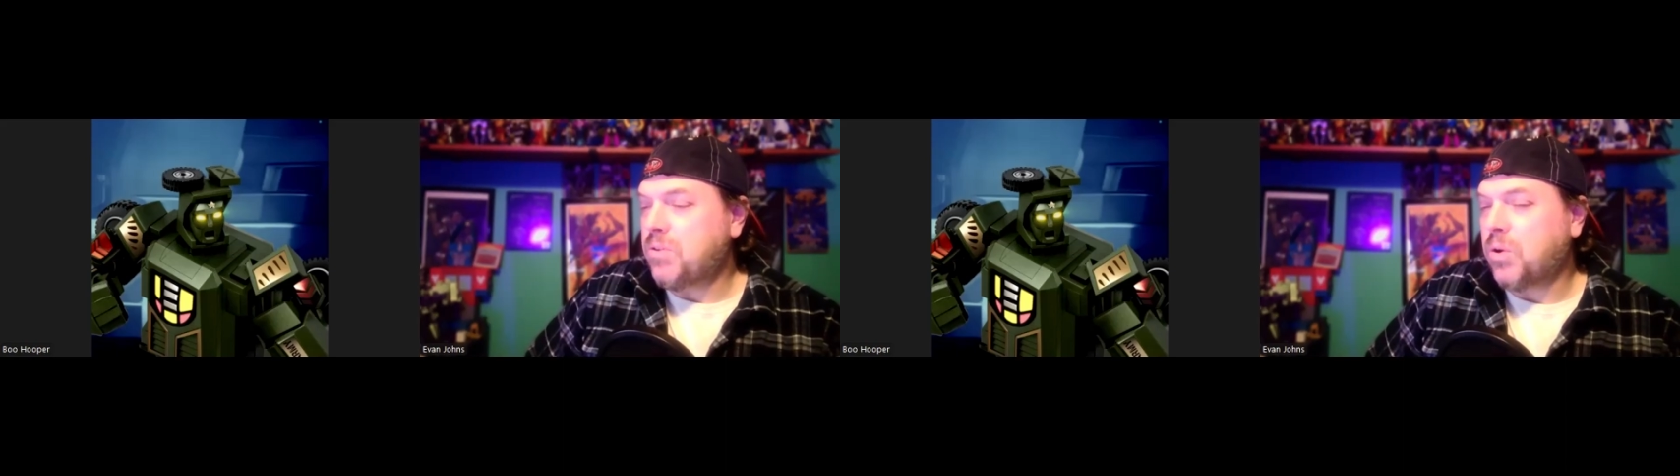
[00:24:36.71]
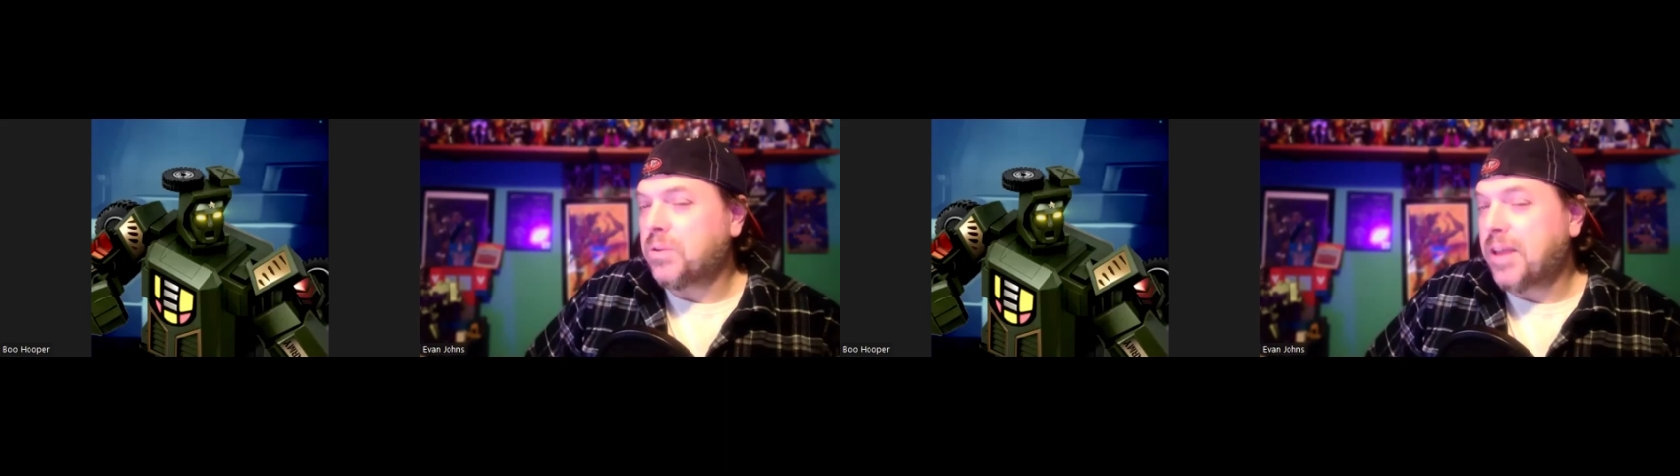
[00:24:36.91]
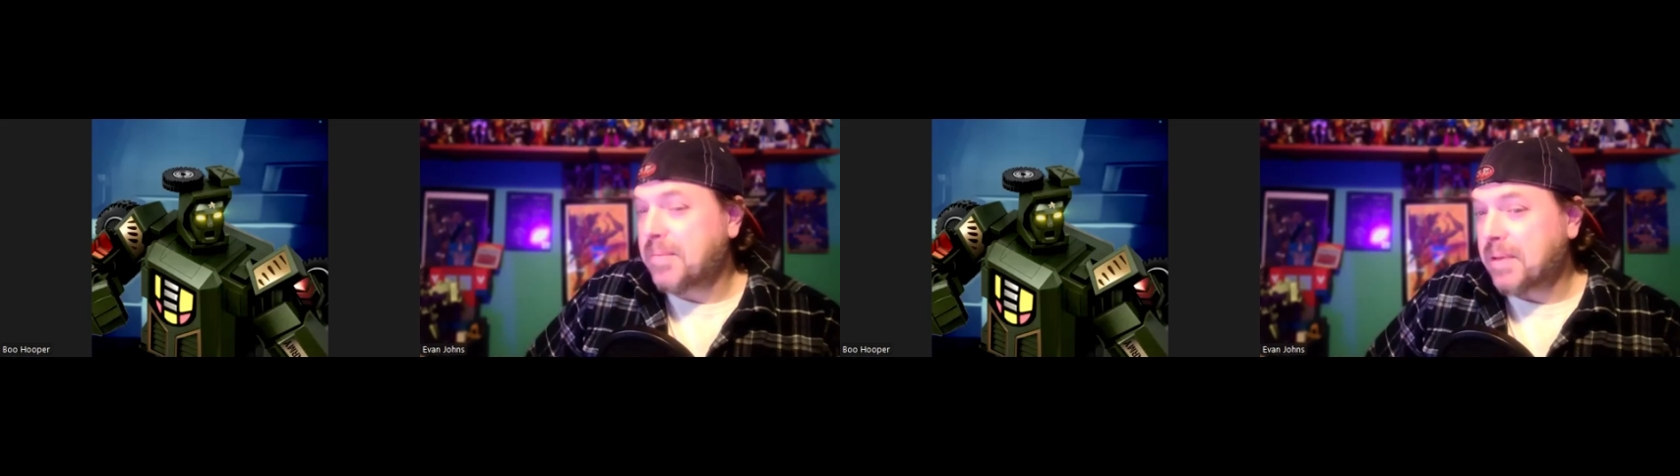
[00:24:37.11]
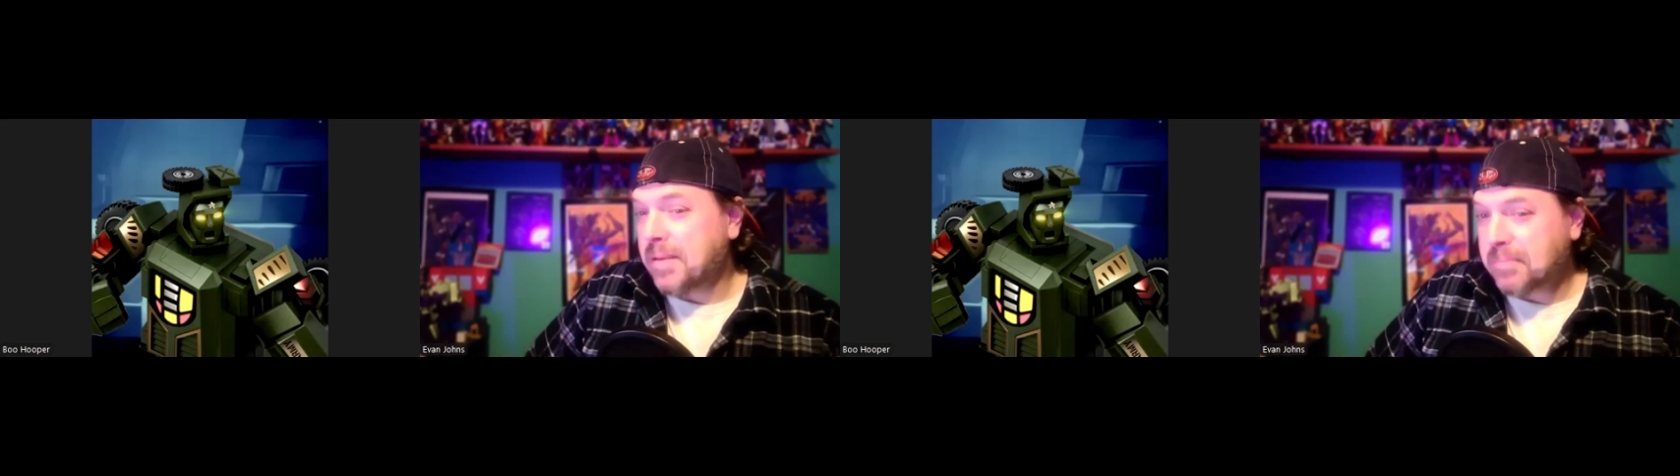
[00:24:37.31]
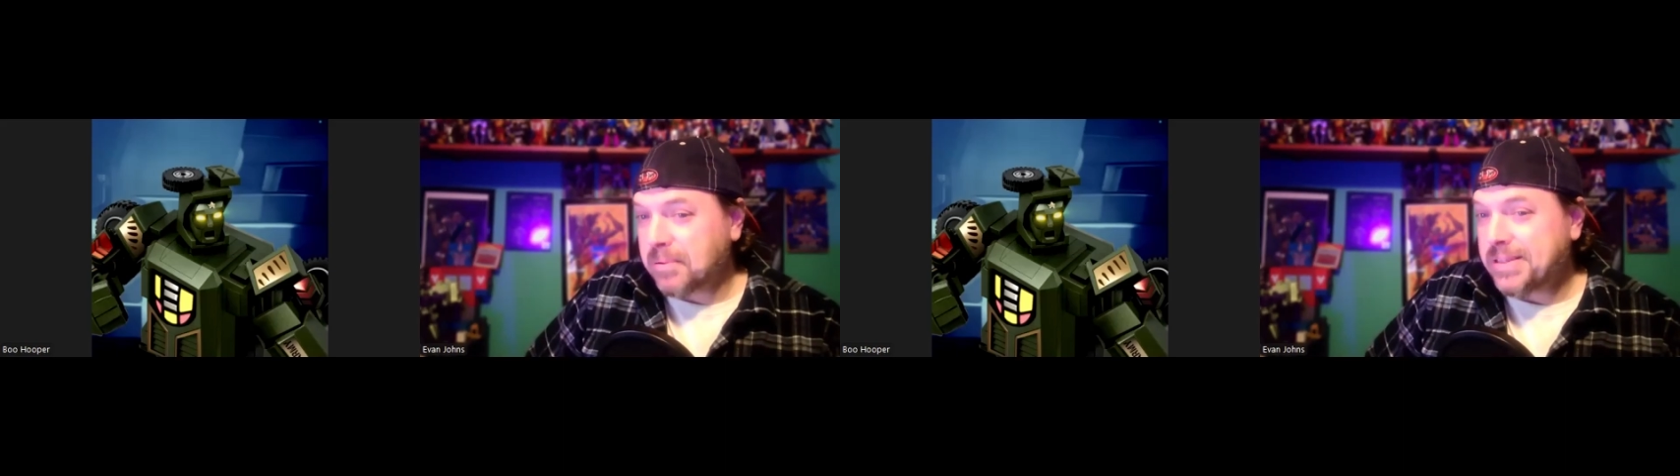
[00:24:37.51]
hold on by a
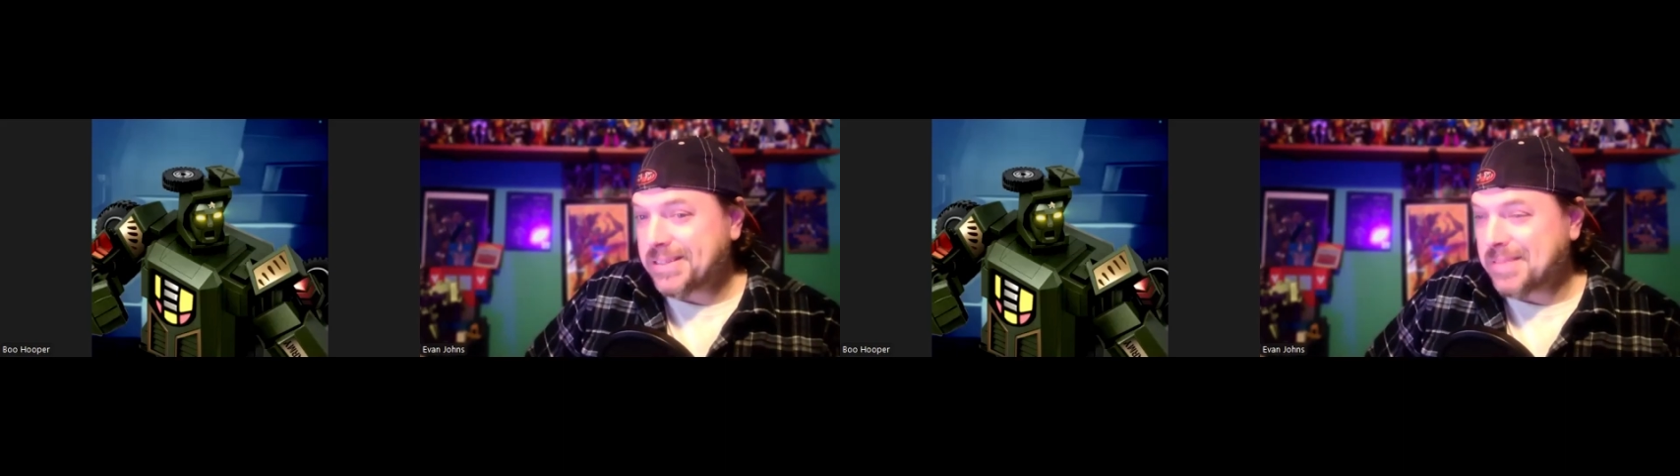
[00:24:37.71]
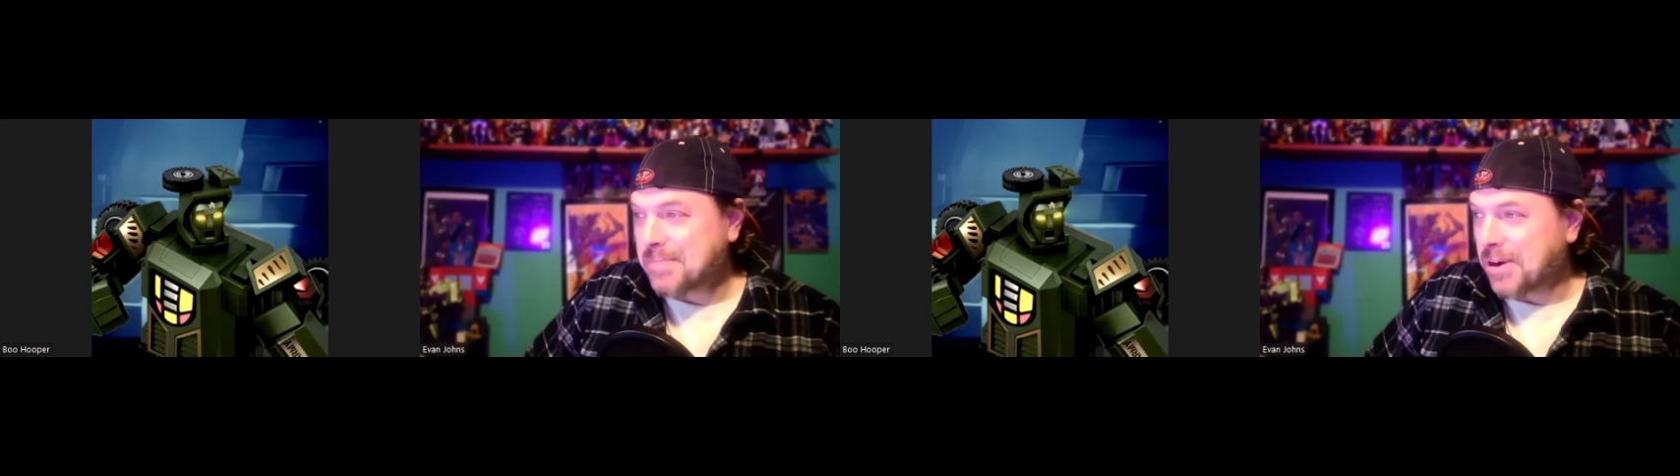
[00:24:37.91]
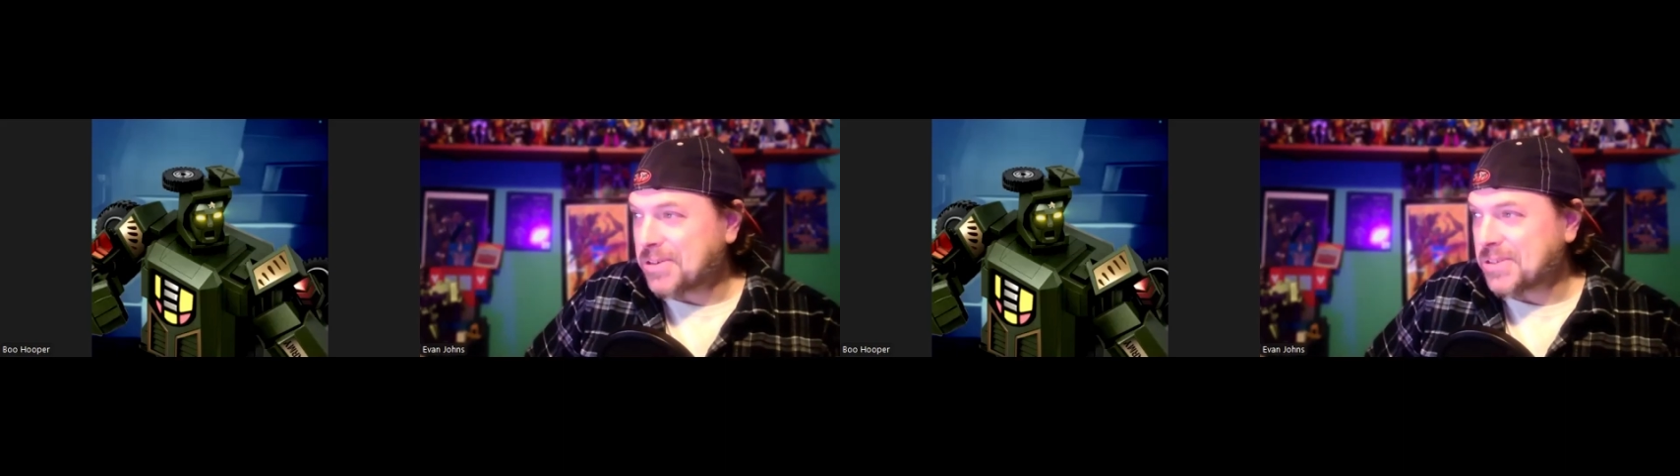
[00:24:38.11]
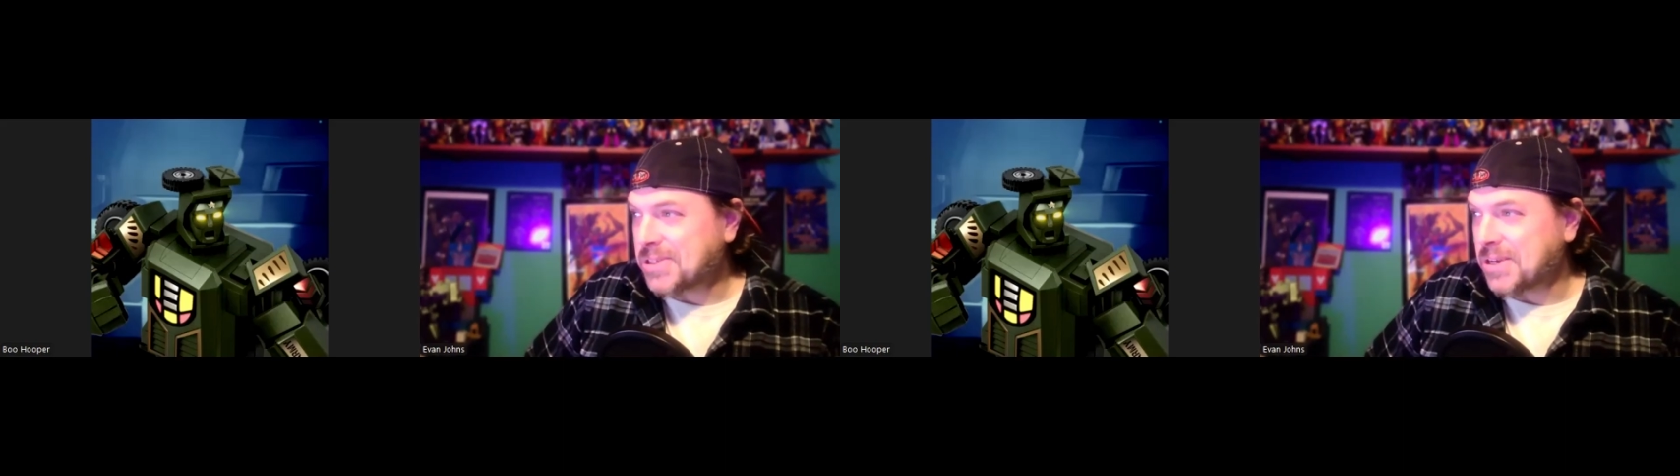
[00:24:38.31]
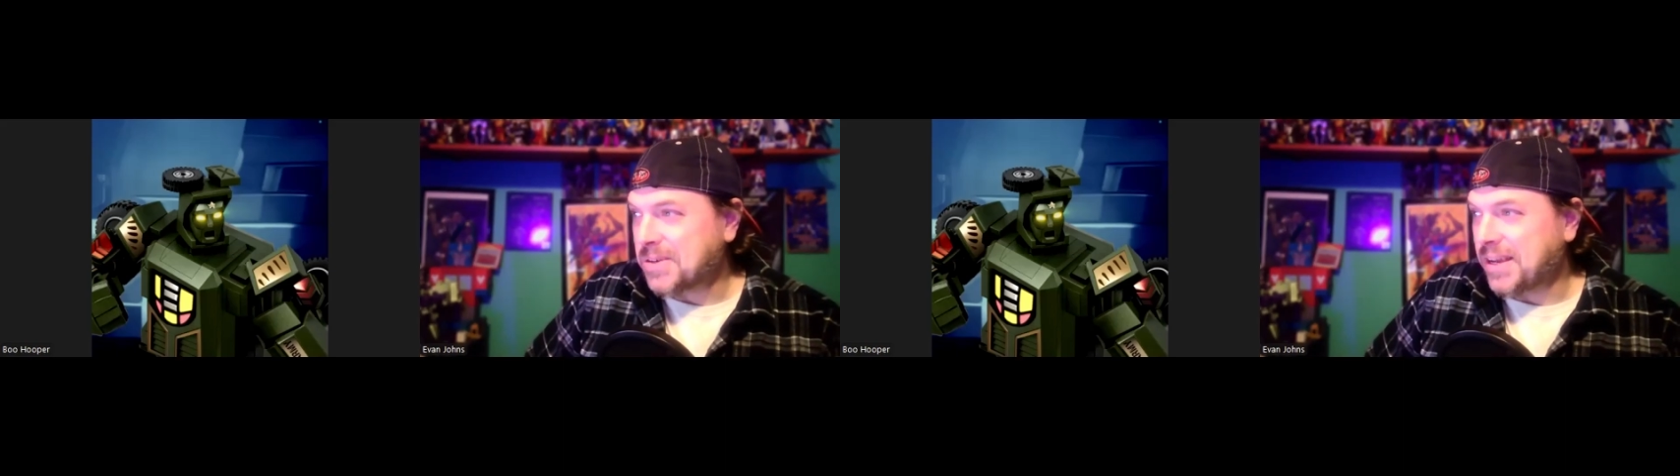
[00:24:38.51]
pretty slim margin.
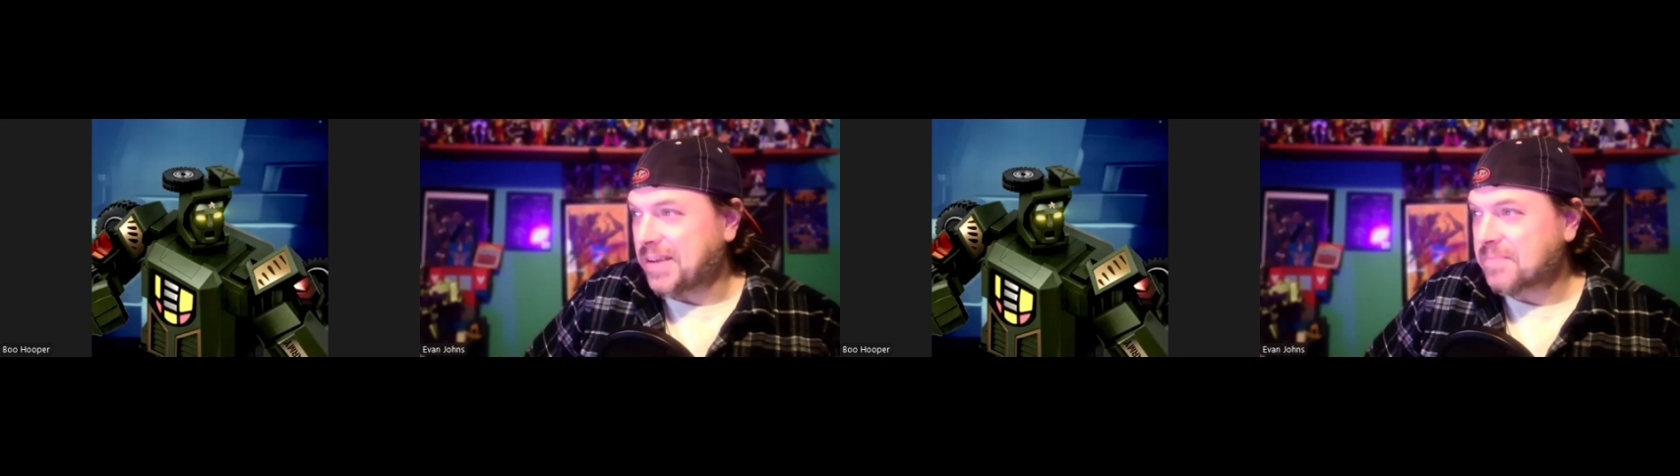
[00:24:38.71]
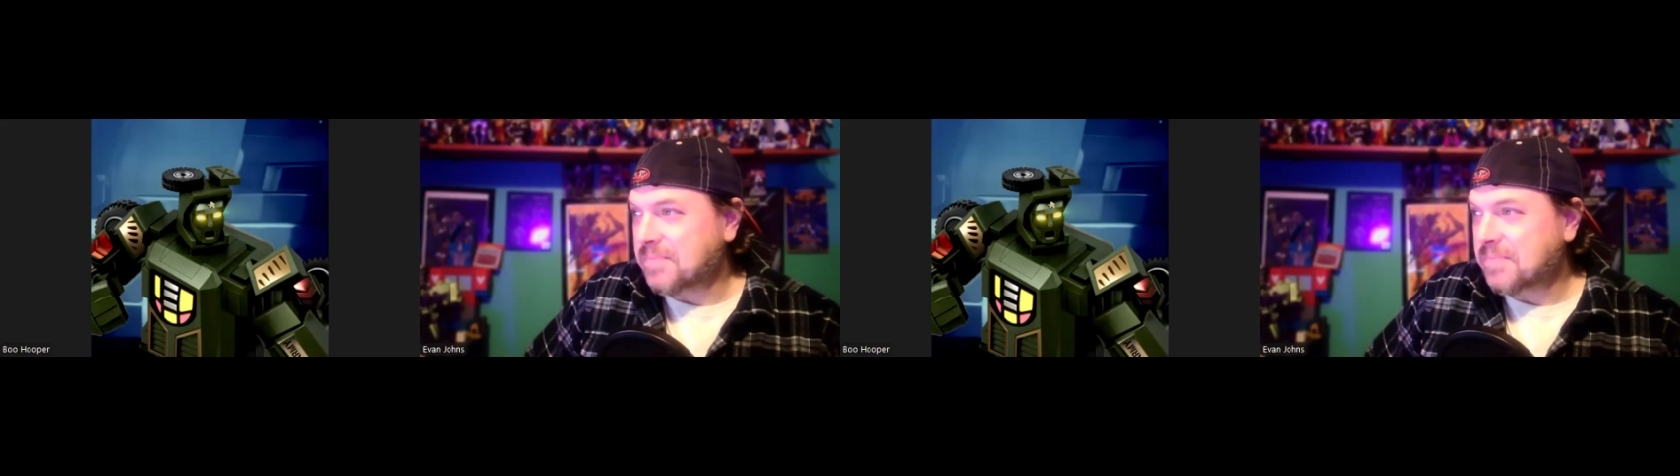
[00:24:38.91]
So